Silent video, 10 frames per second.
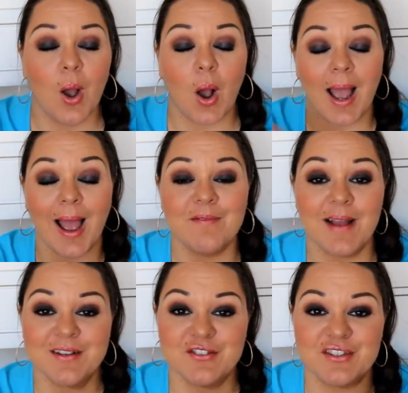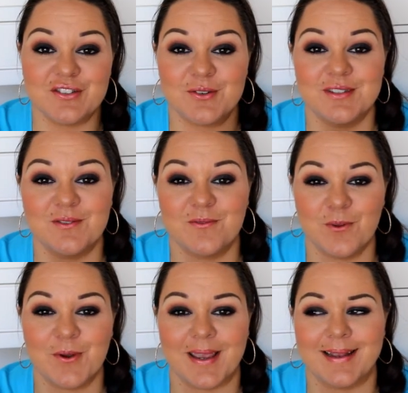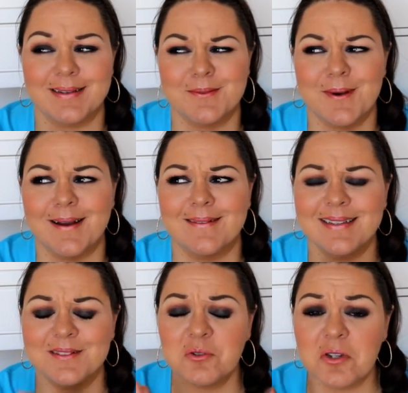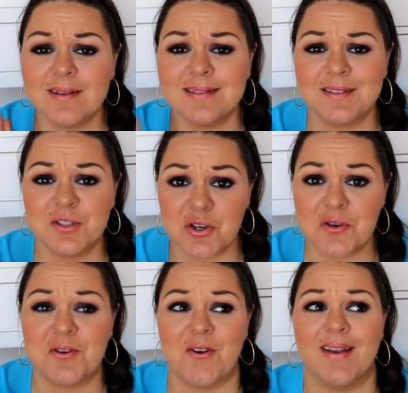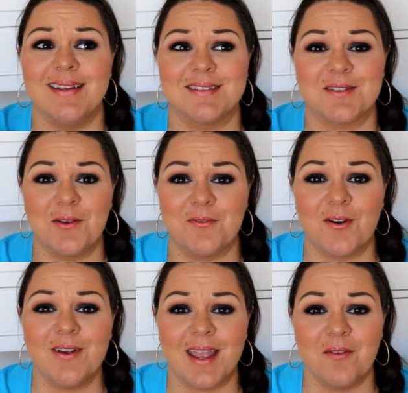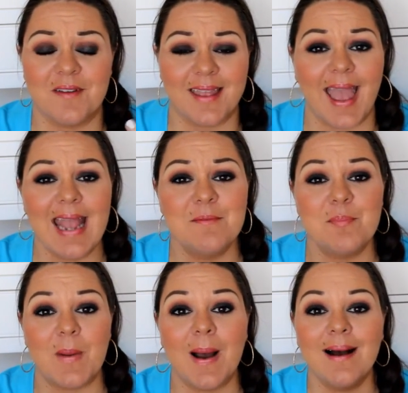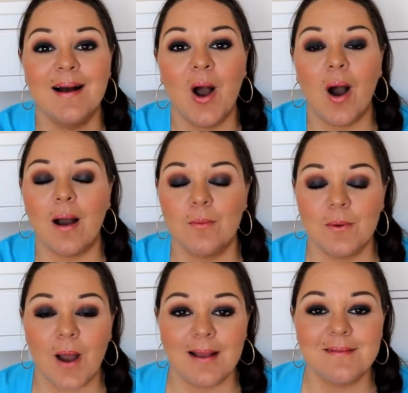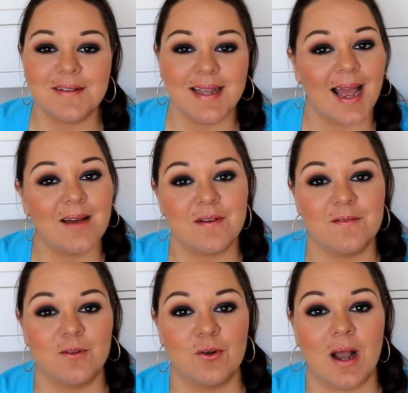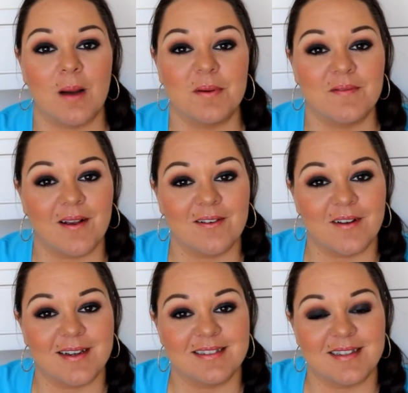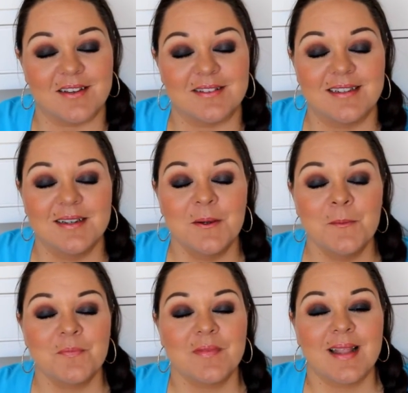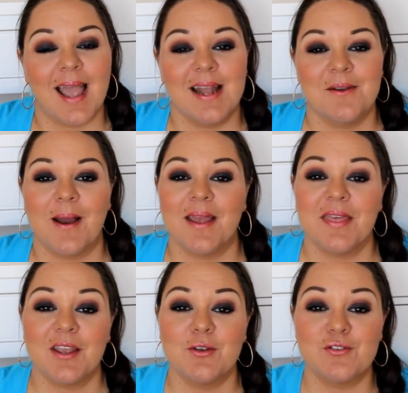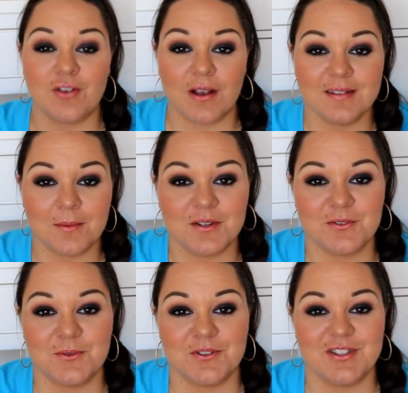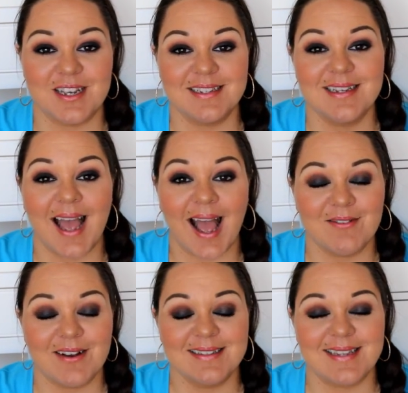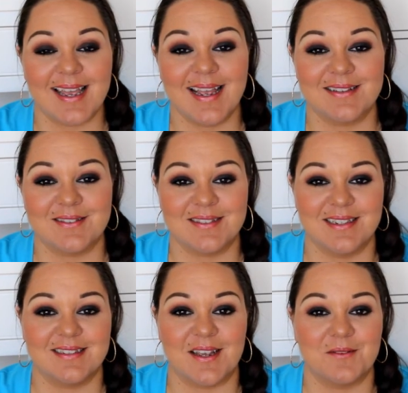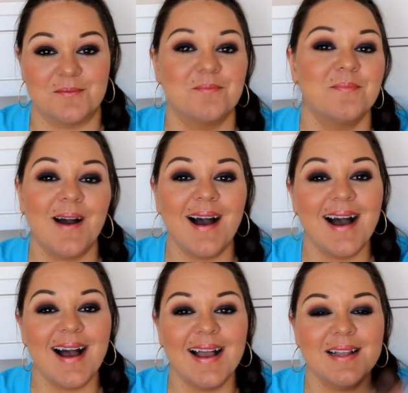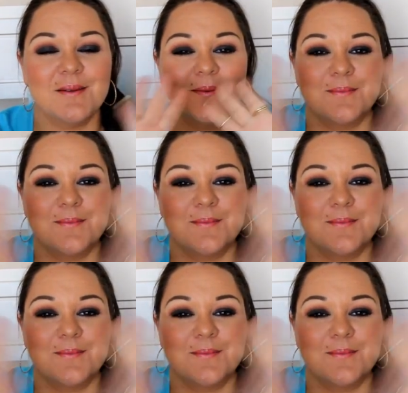I have actually started vlogging as well. It's not going too great so far, I keep forgetting, but I will hopefully have a vlog up very, very soon. Anyway, thank you so, so much for watching. Have a great day, and I'll see you soon. Bye!